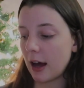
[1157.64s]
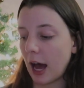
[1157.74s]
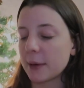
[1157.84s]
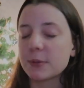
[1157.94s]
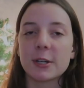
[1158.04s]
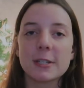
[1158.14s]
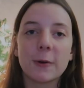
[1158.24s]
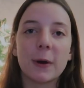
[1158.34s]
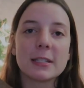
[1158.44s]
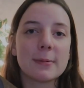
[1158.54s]
I'm sure it's
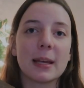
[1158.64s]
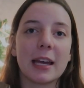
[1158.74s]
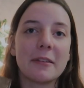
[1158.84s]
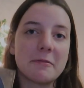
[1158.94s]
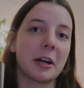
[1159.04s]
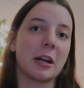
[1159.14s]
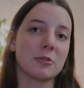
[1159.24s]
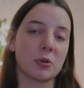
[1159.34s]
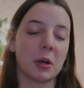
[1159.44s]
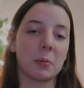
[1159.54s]
going to be very
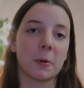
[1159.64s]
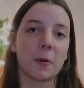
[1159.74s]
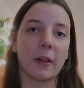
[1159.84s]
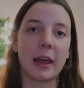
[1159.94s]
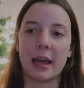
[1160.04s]
enjoyable.